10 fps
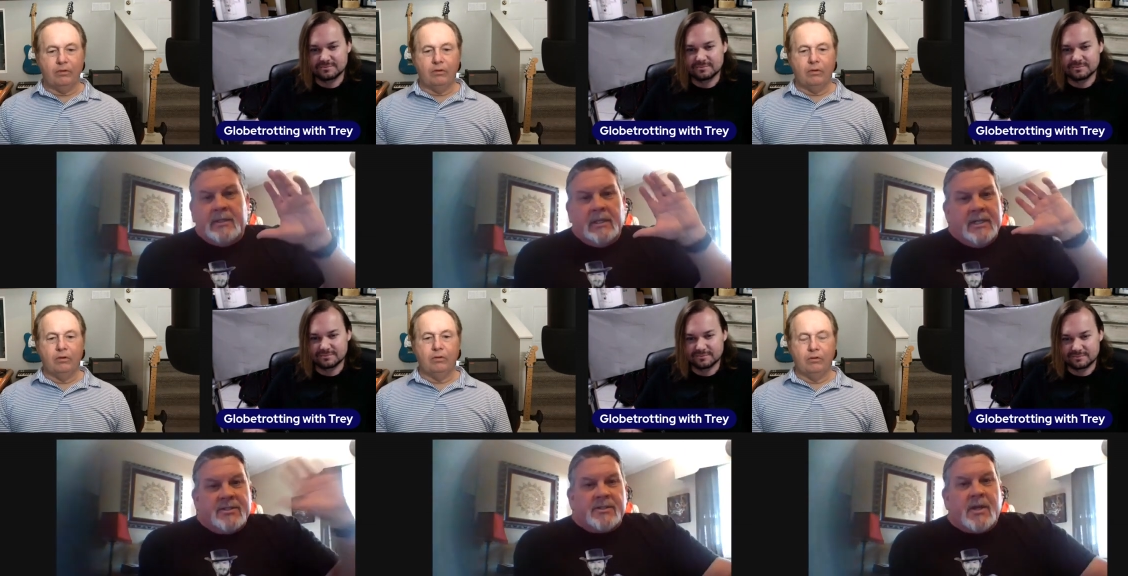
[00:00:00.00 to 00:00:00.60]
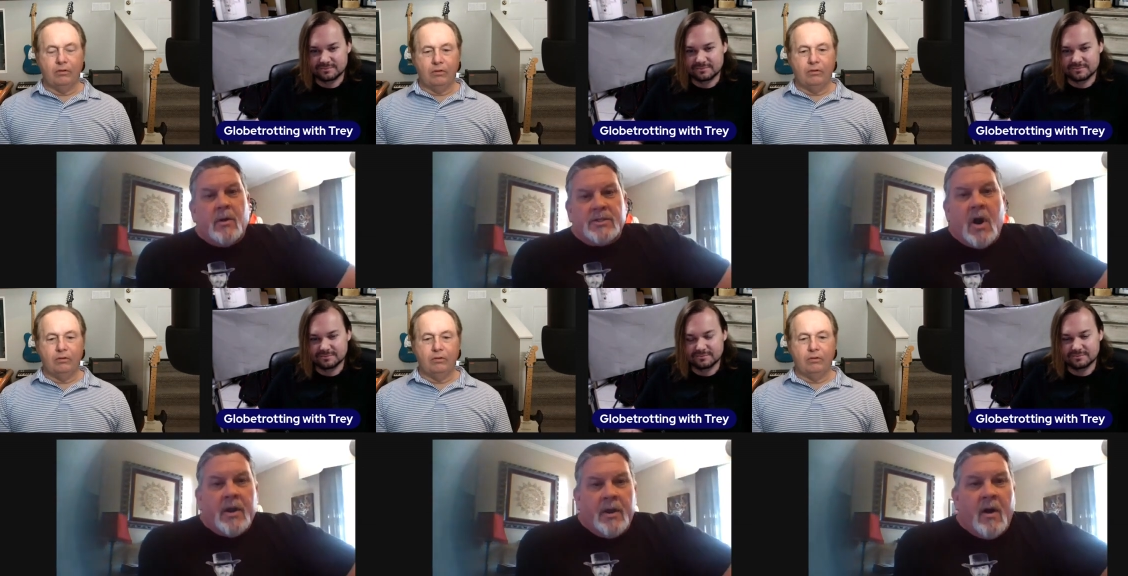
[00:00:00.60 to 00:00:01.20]
Speaker 1: The list just goes
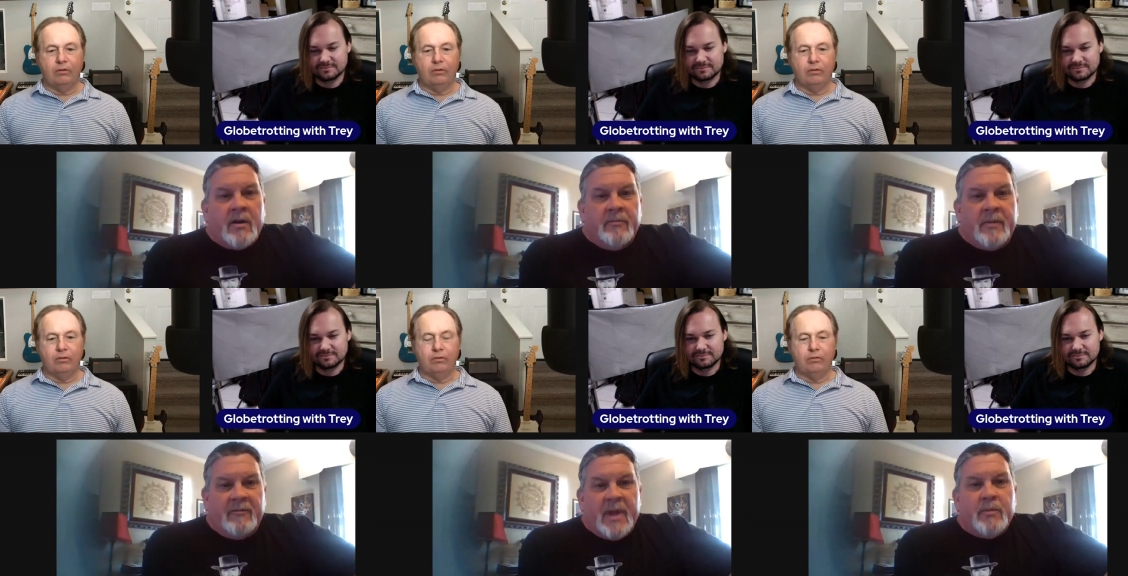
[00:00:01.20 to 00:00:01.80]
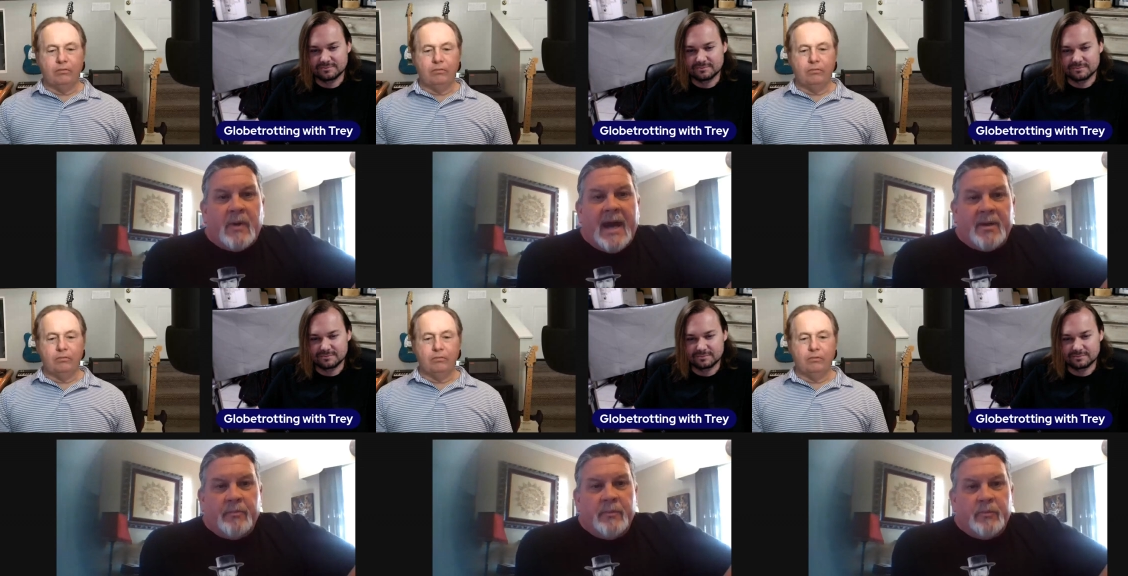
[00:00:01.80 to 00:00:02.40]
on and on of, of people I
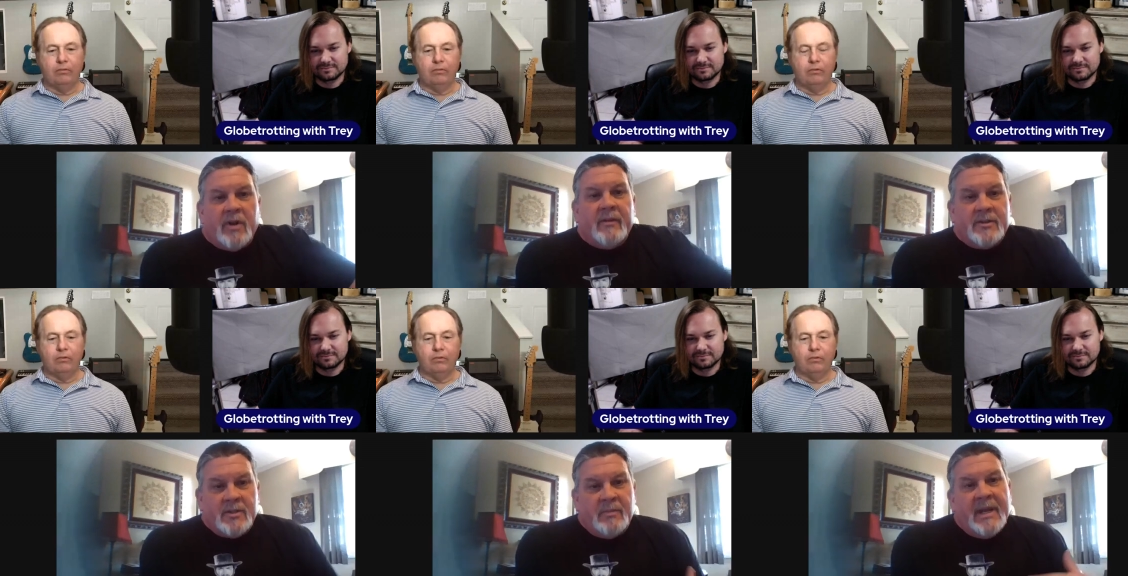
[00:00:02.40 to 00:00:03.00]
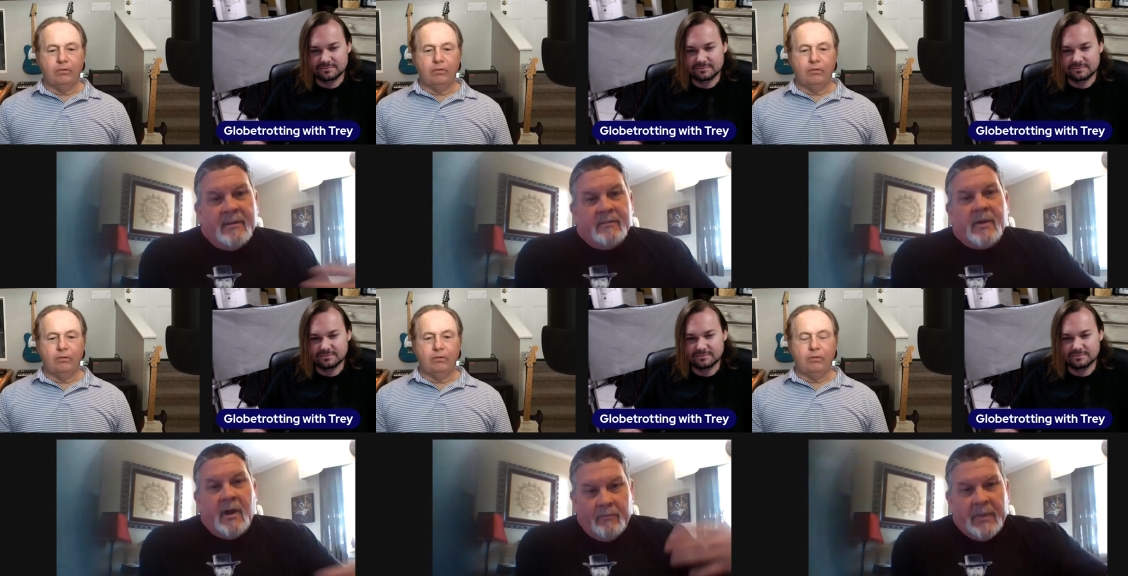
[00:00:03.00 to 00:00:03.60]
had the privilege of
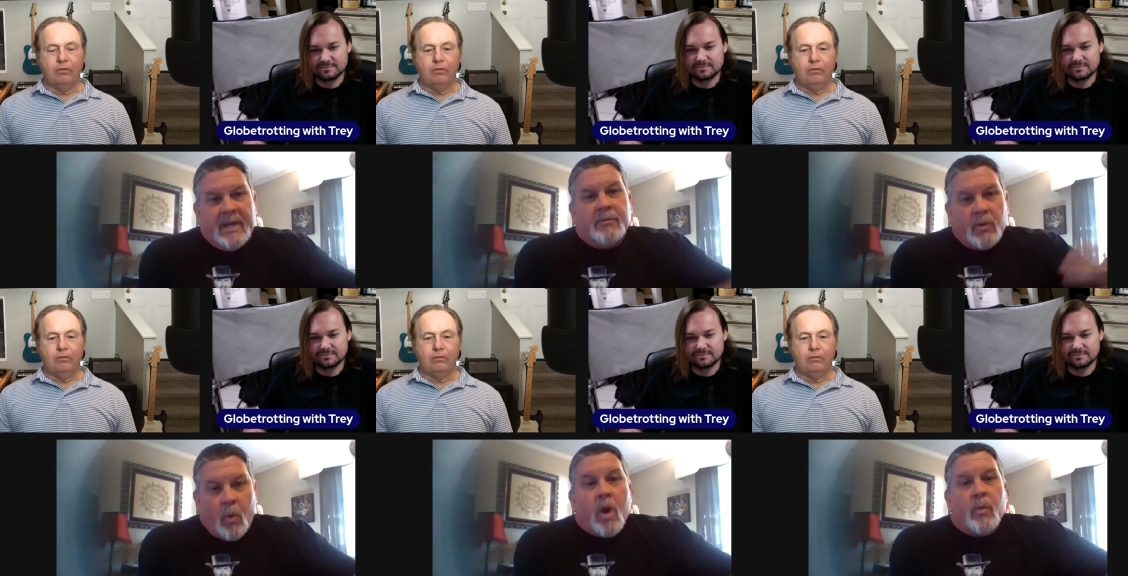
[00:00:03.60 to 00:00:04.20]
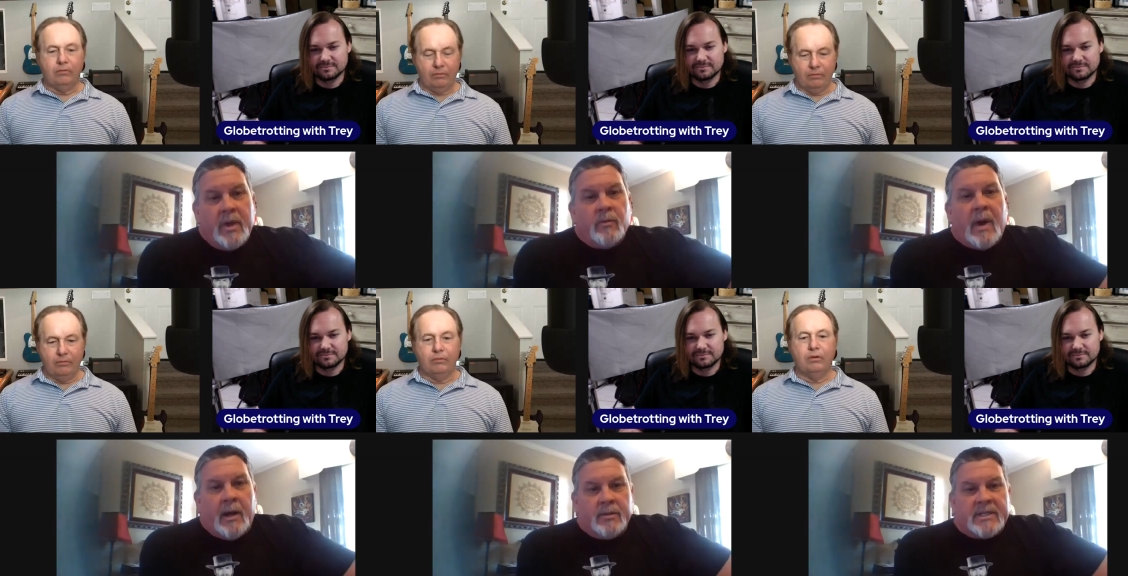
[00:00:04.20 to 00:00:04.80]
being, of being able to
Speaker 2: work with
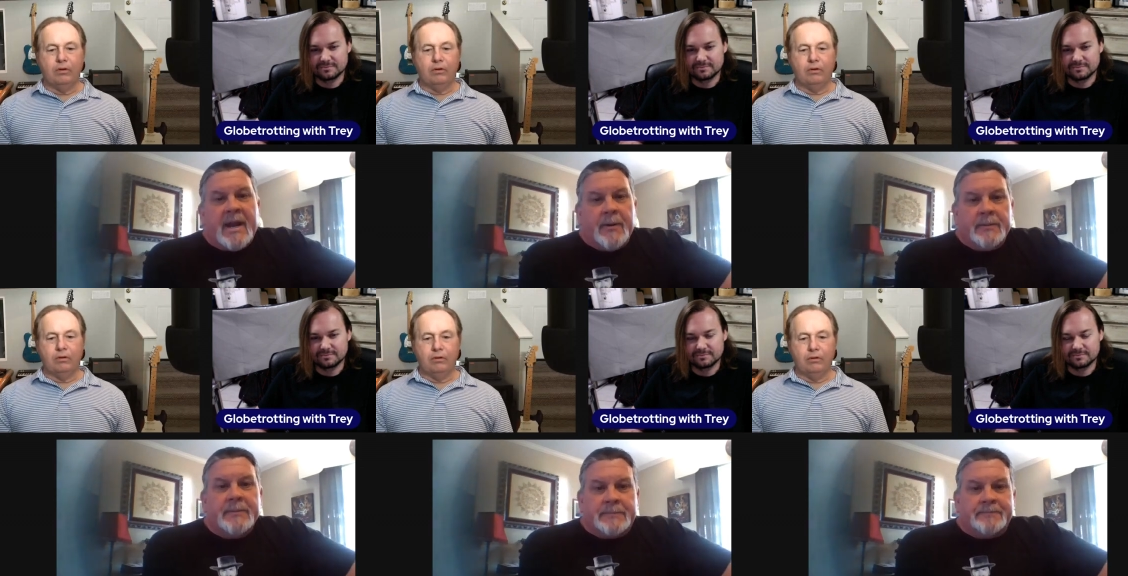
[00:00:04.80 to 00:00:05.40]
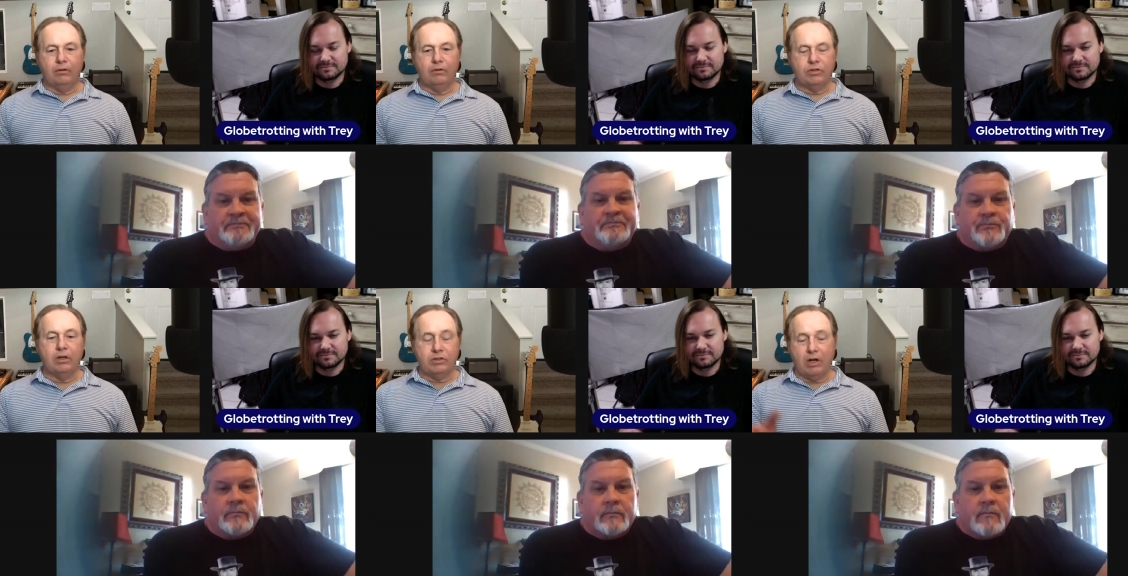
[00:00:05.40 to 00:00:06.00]
while I was there.
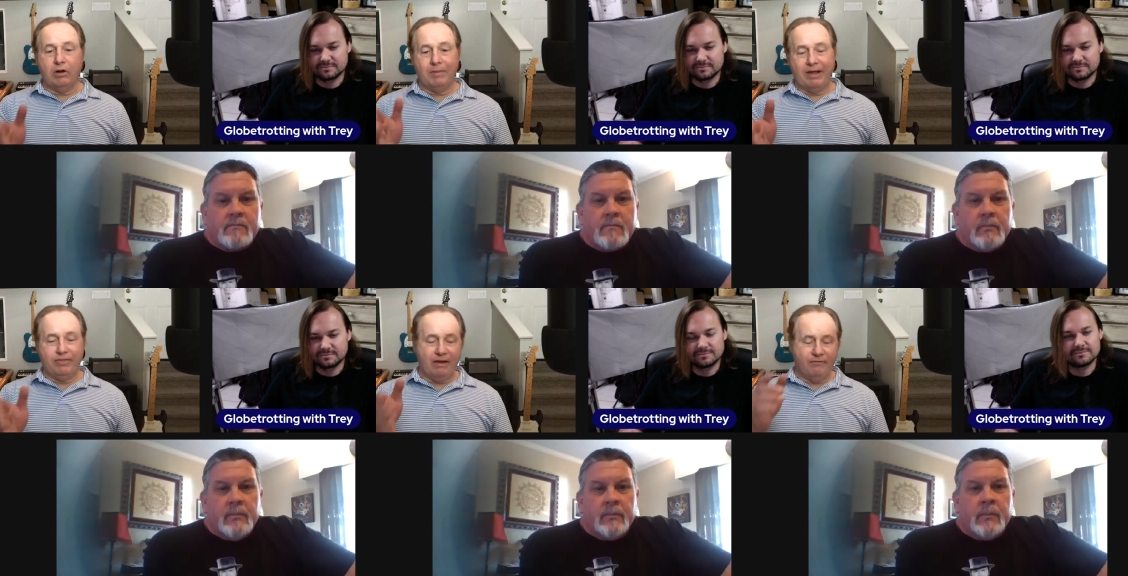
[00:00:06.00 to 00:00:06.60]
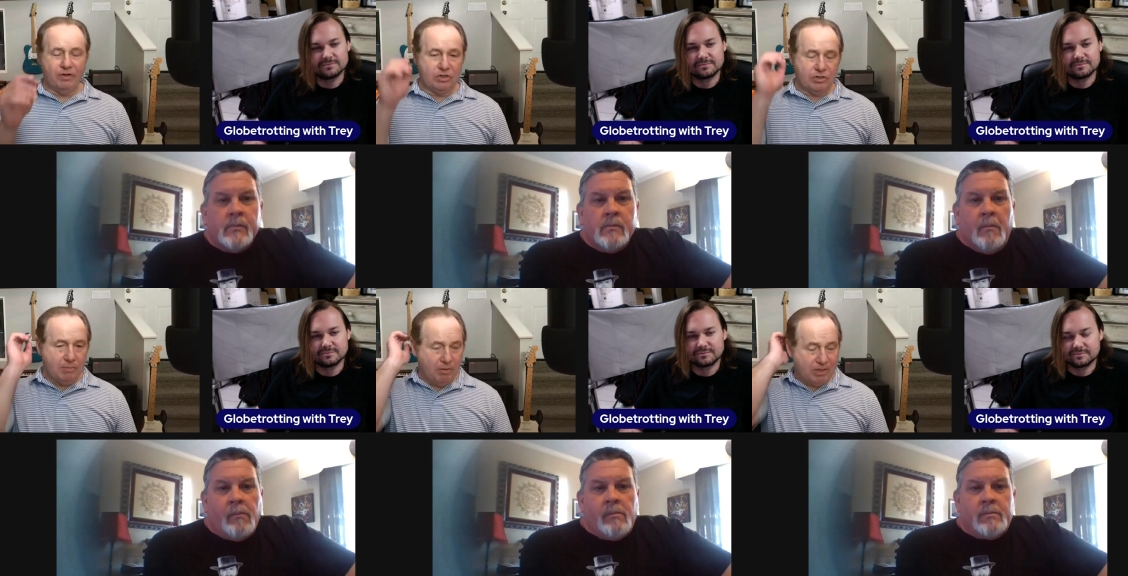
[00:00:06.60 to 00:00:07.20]
So let's talk about that for just
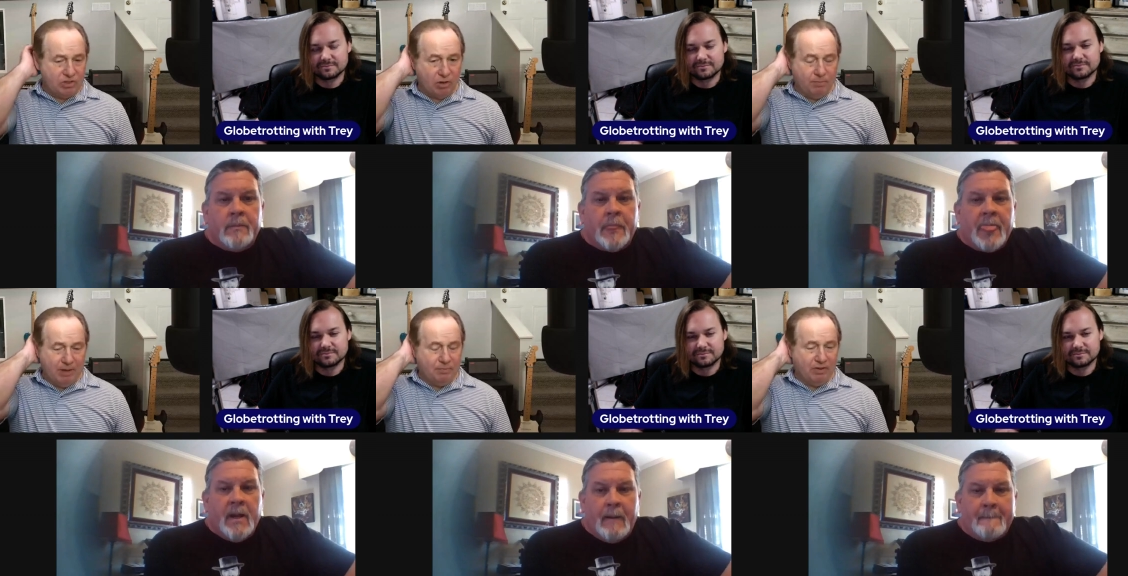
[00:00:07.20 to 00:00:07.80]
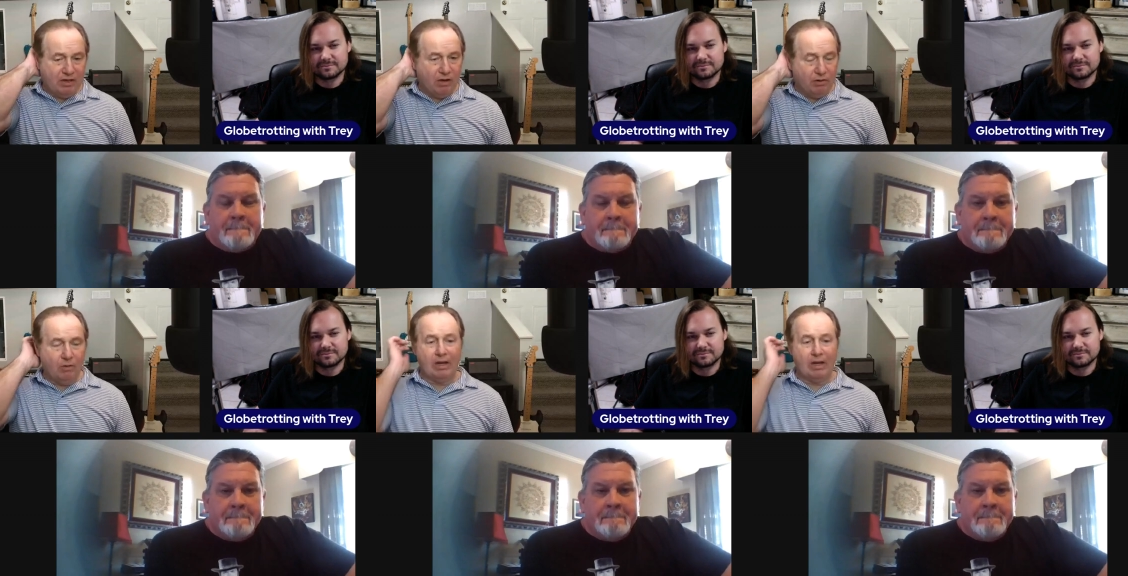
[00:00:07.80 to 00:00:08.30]
a moment. So people that don't know a